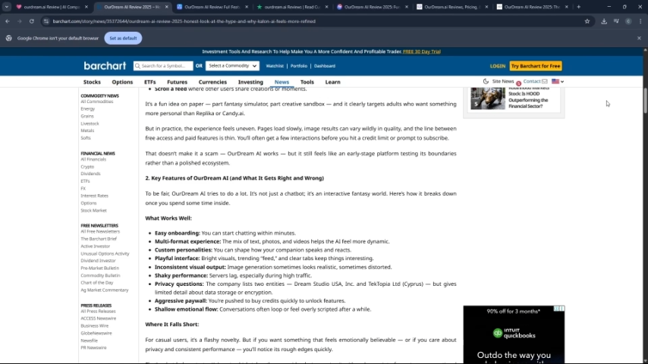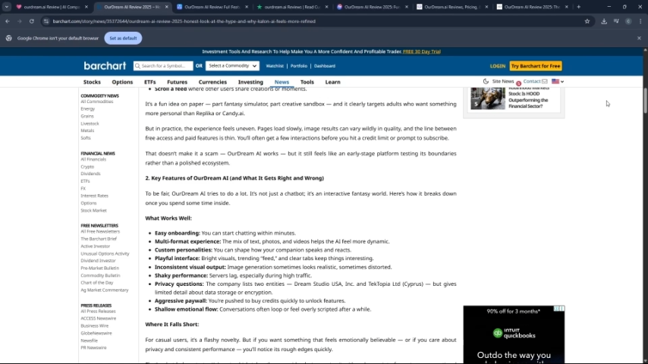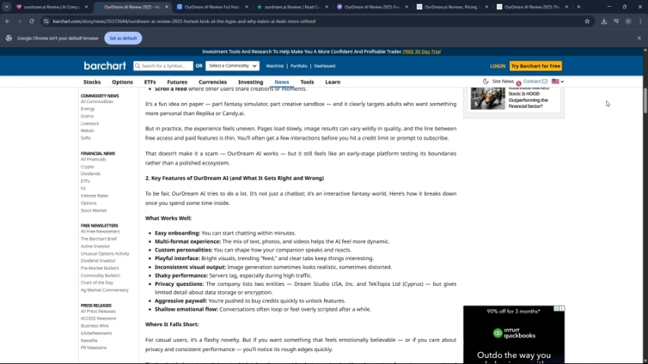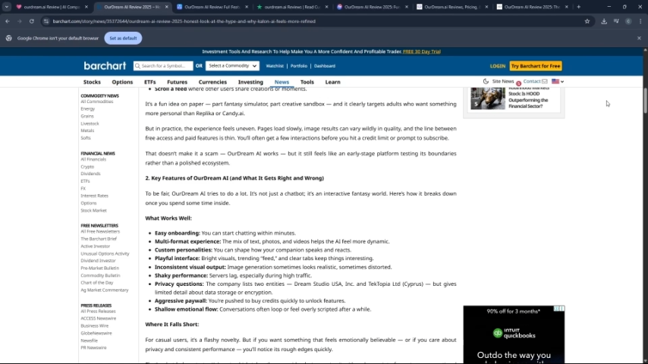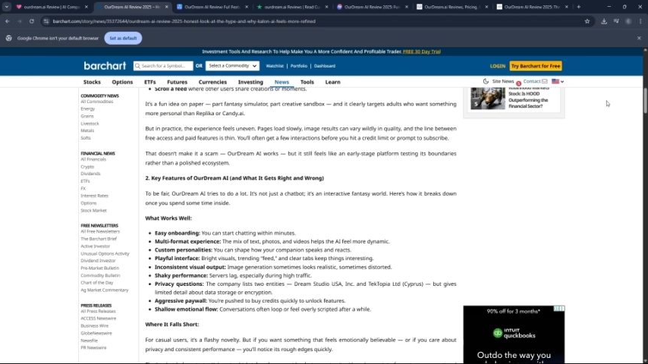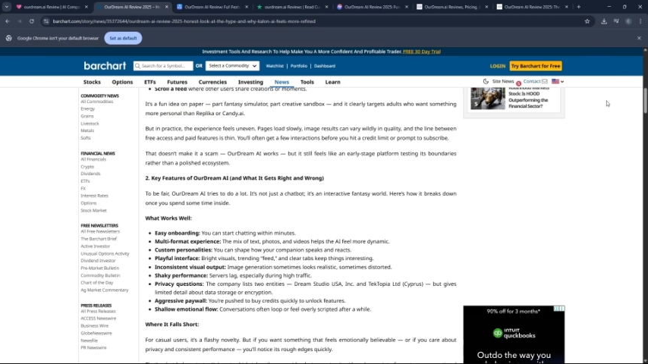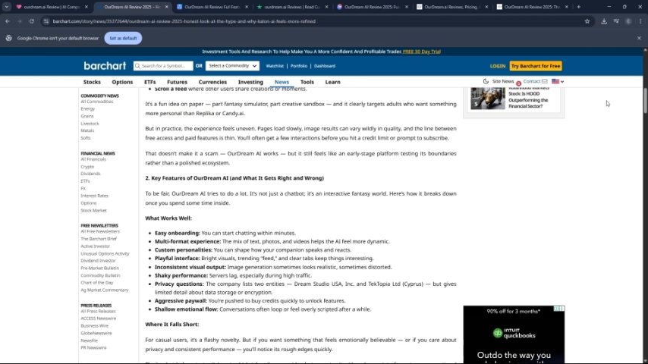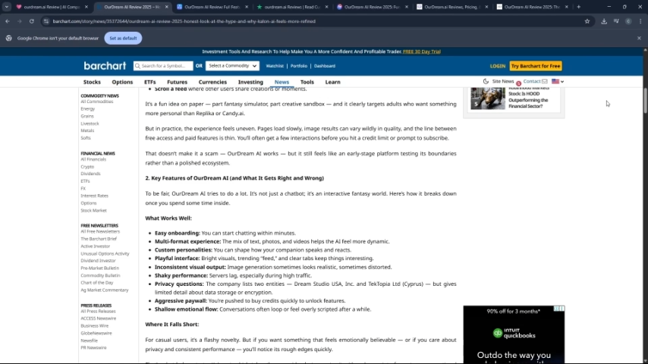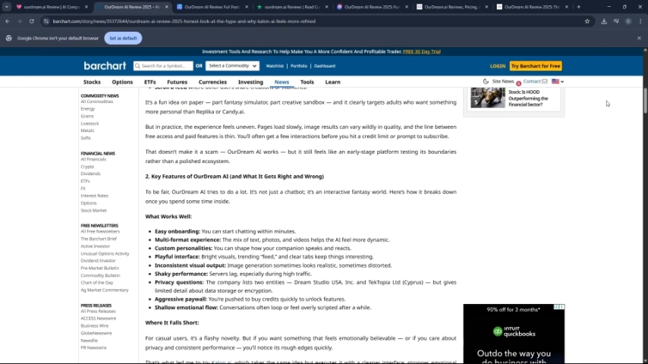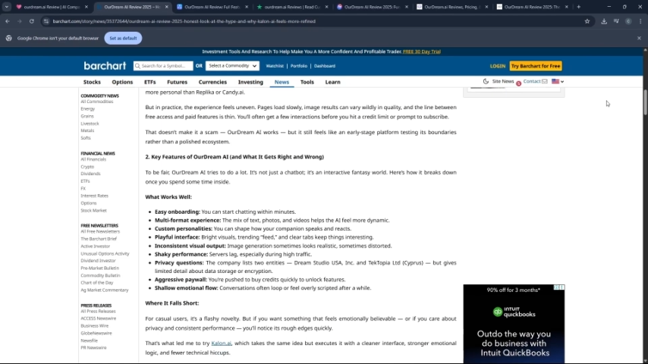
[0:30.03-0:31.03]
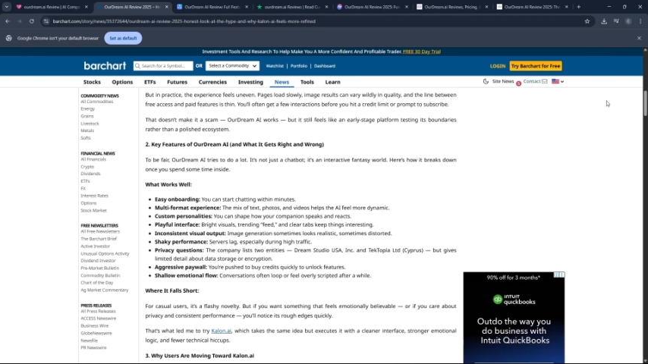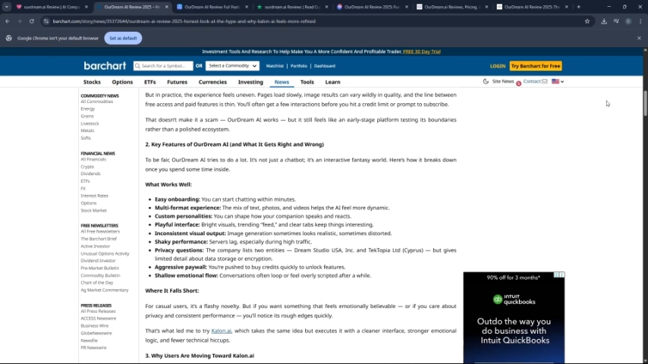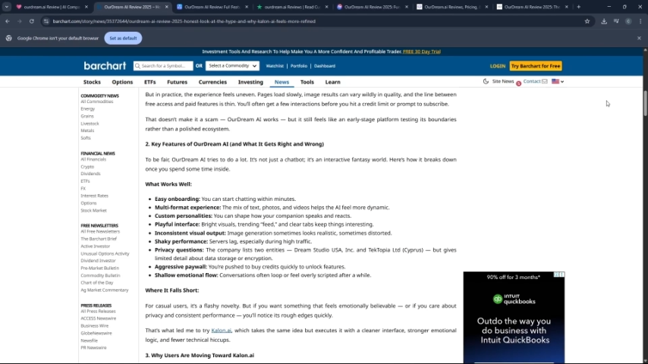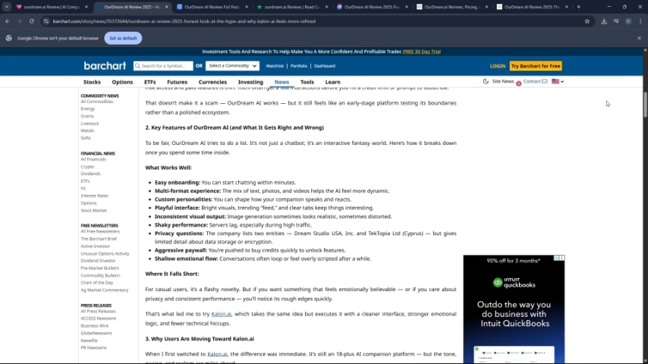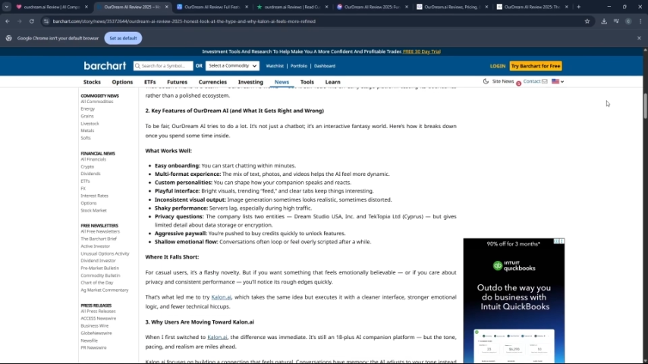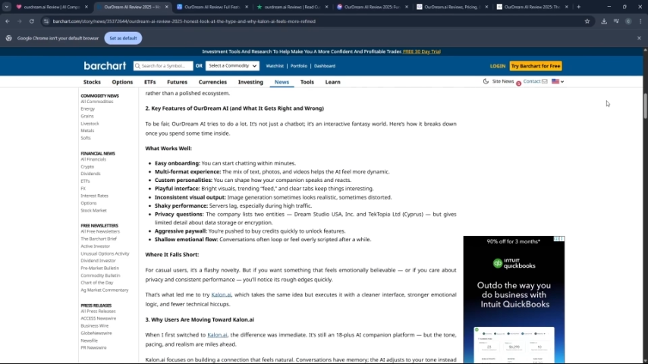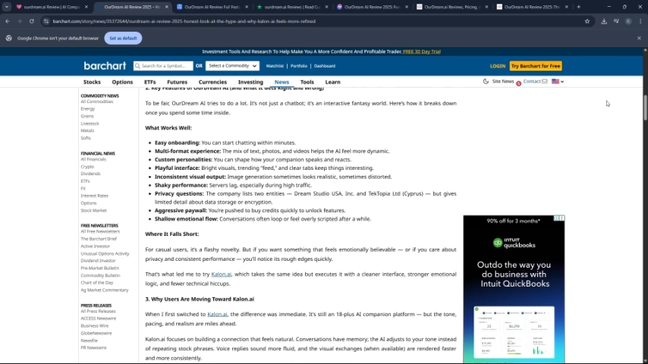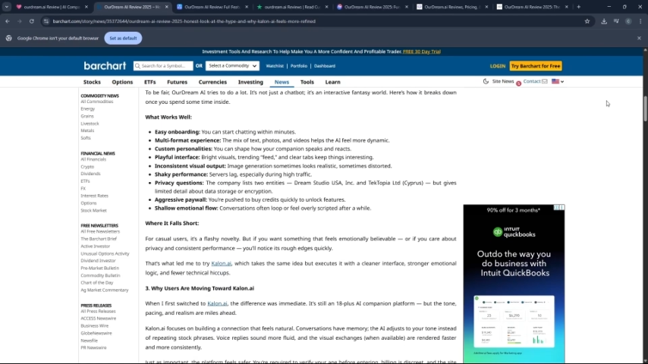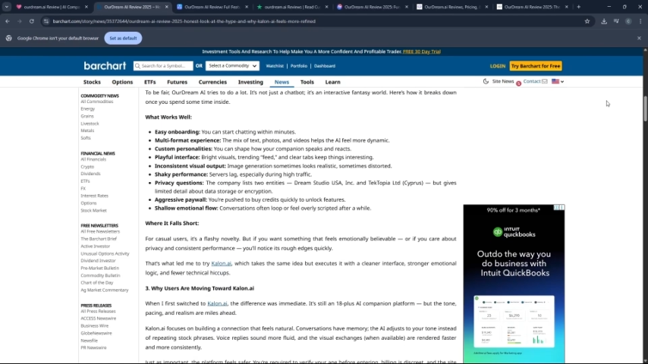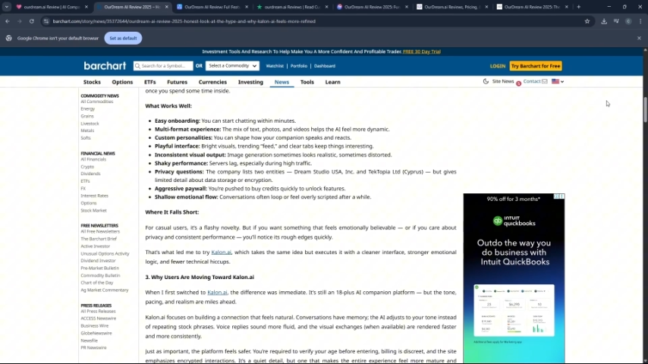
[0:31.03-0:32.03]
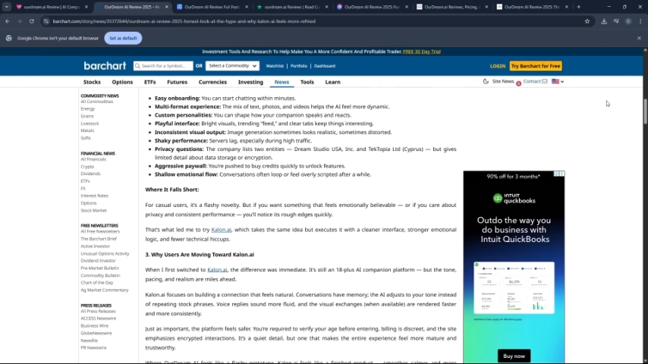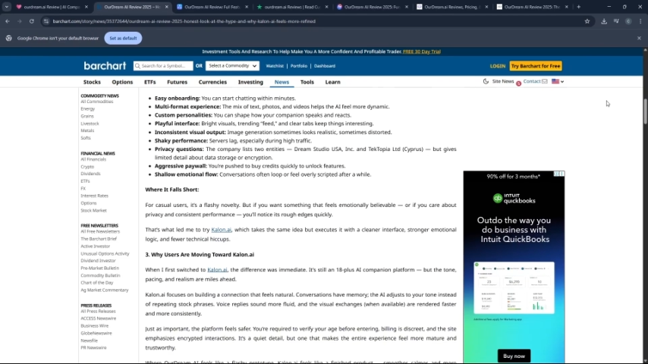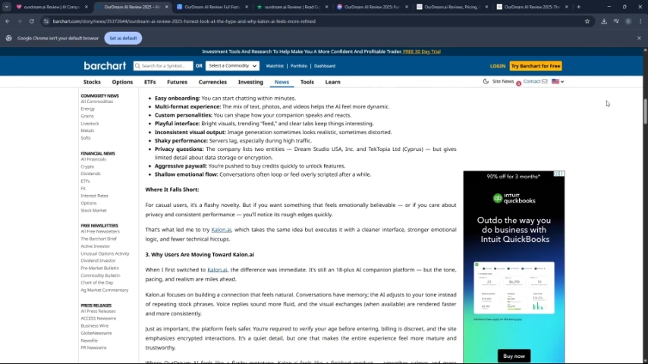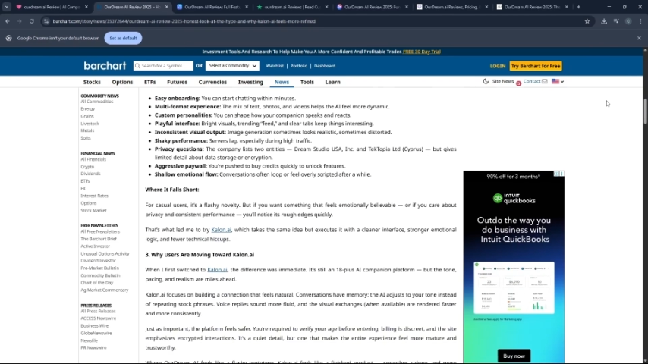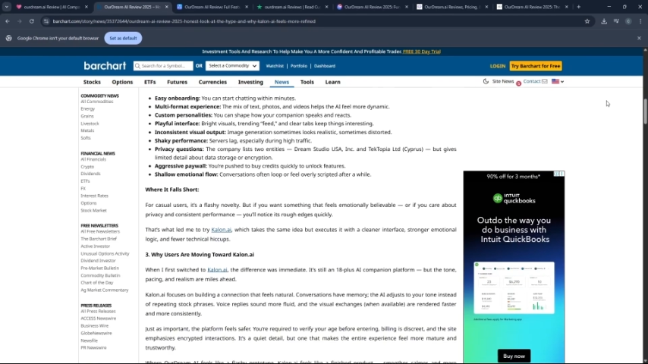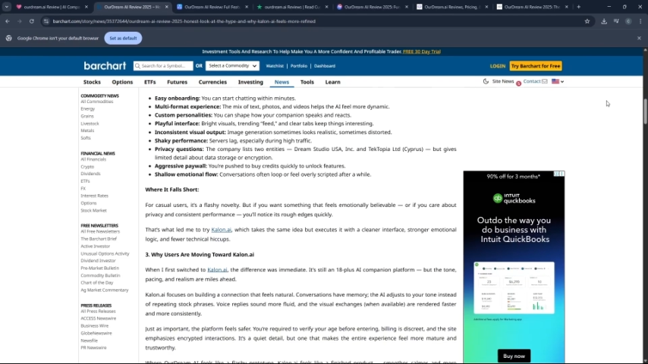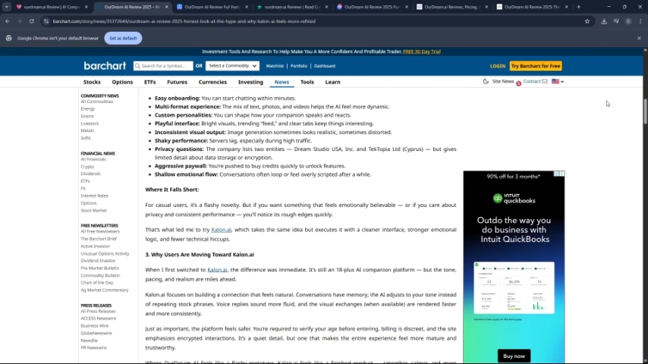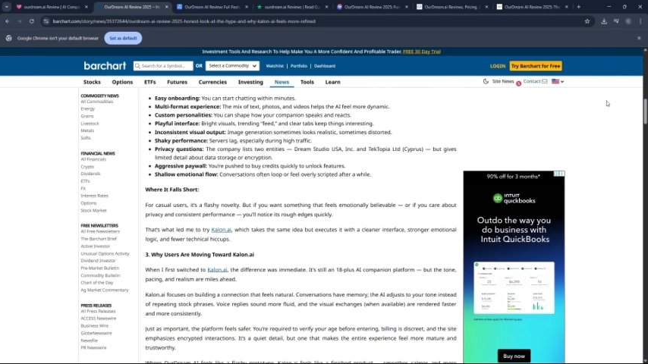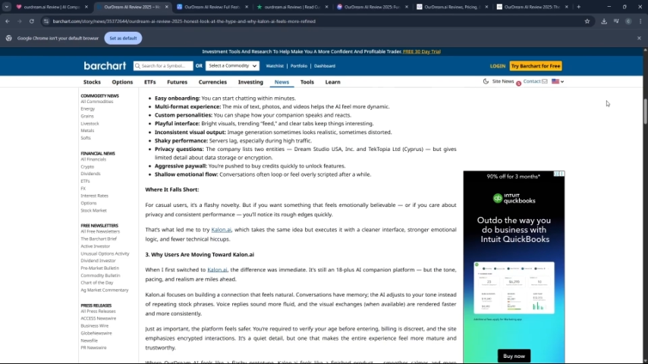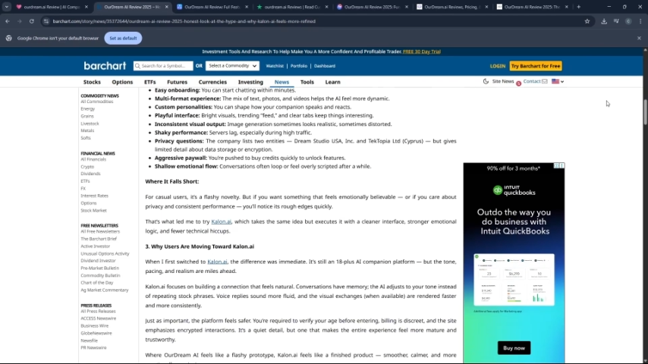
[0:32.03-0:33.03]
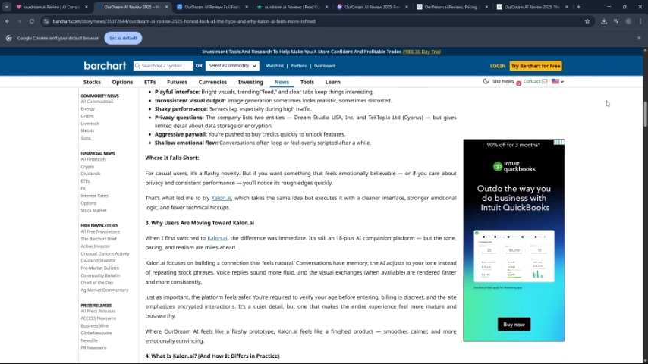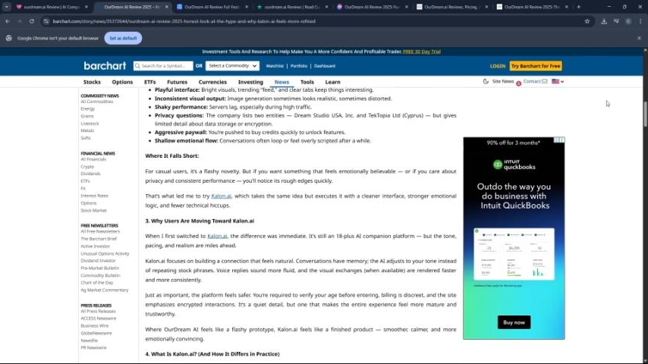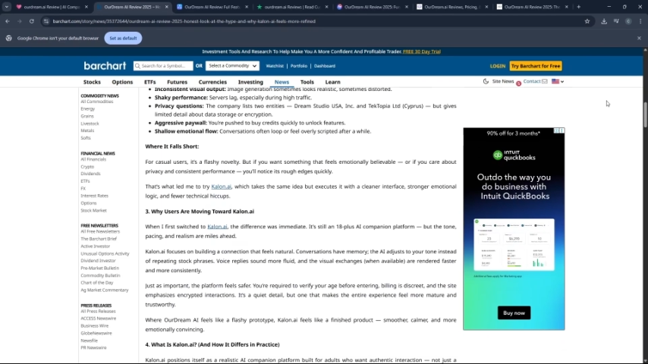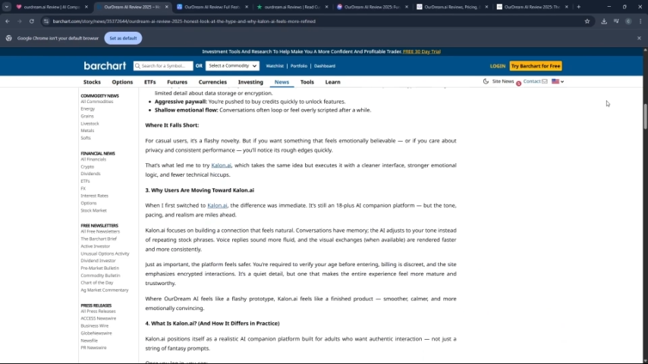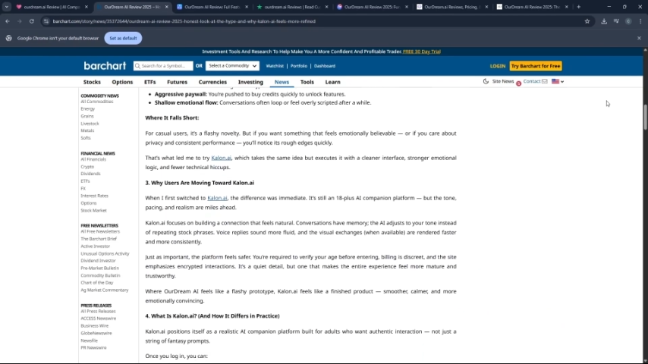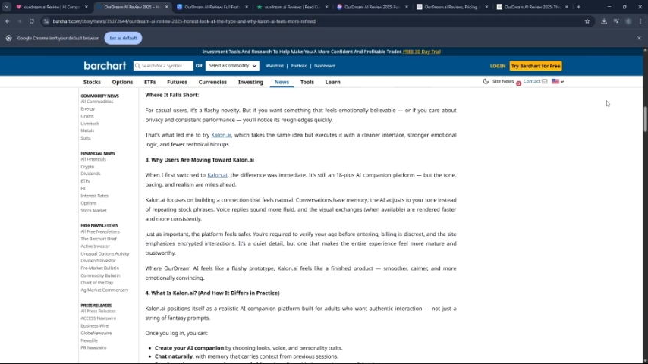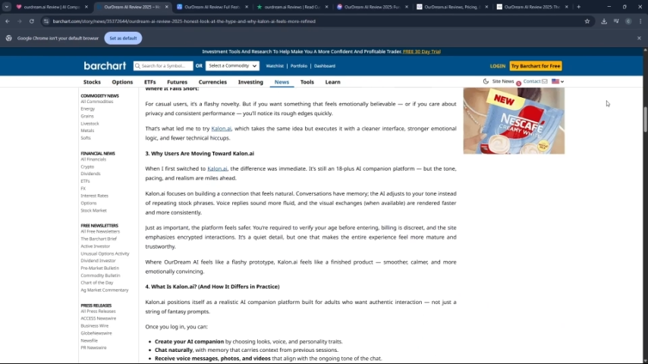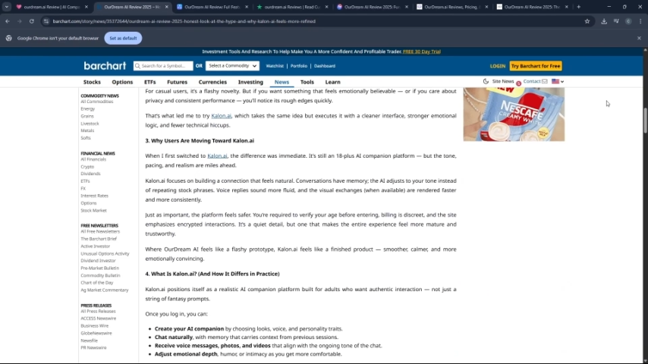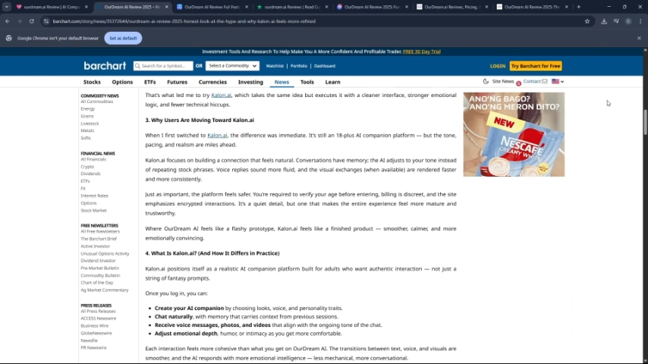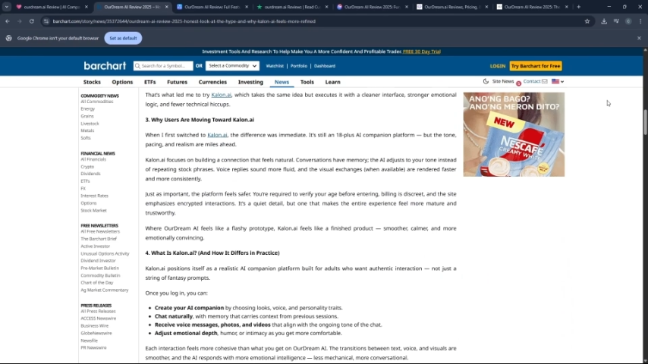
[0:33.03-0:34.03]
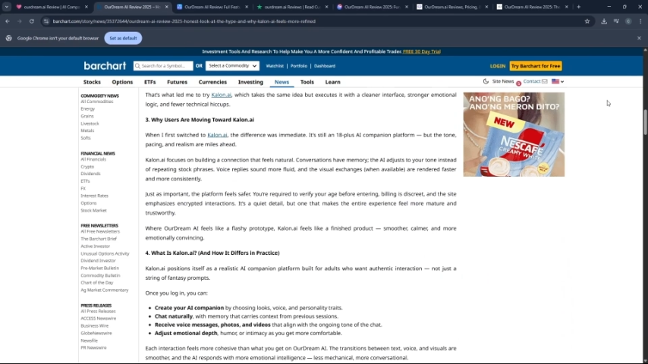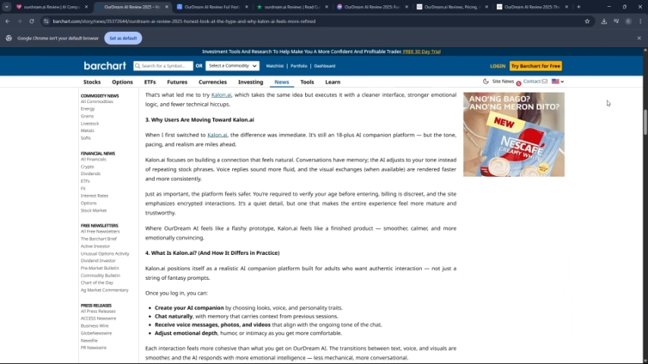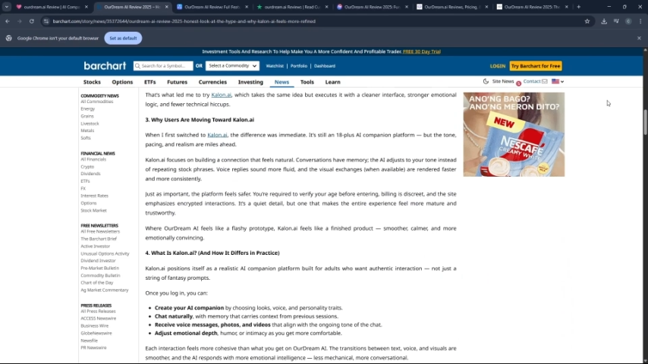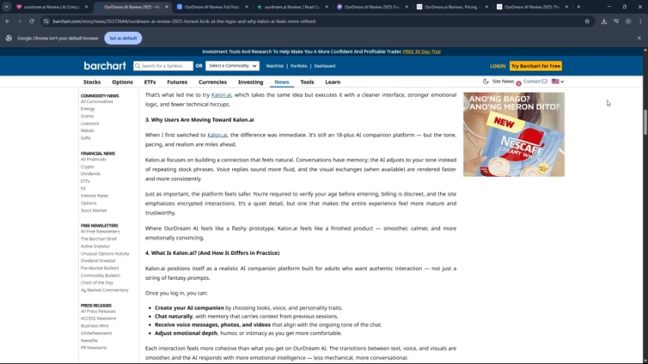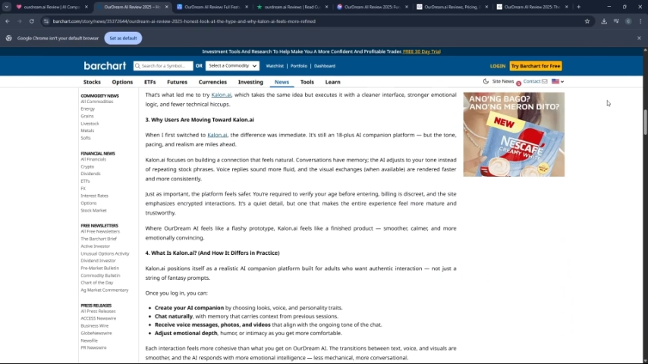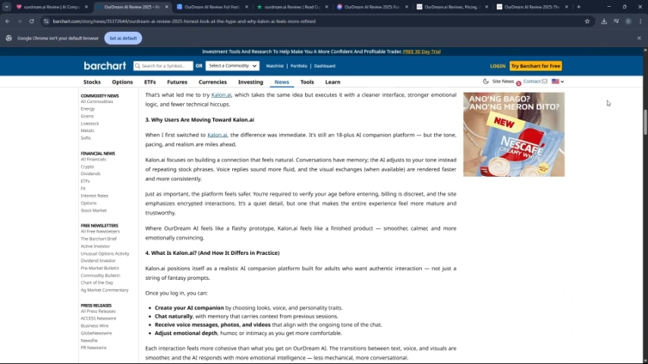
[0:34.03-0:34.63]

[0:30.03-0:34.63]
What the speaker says: [unreadable: no face in view]